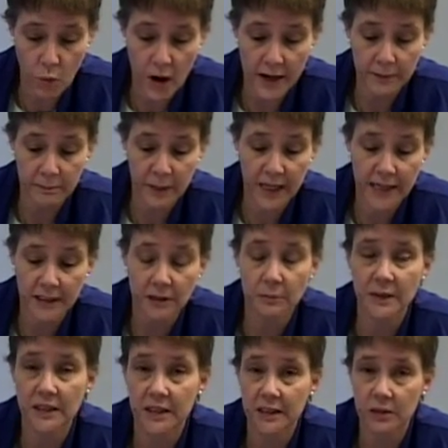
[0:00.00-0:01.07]
1
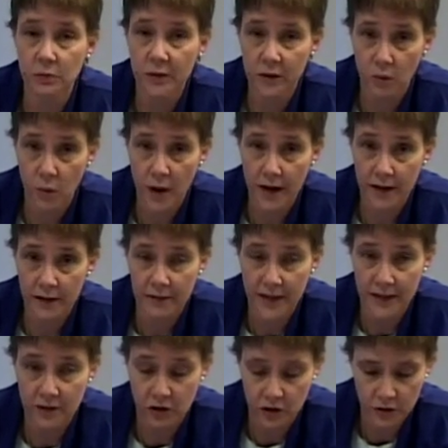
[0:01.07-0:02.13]
placement is required,
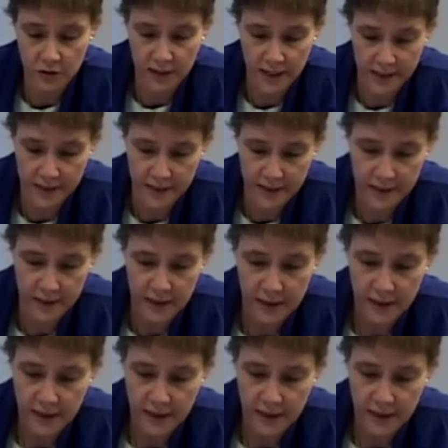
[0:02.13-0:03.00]
that's 290,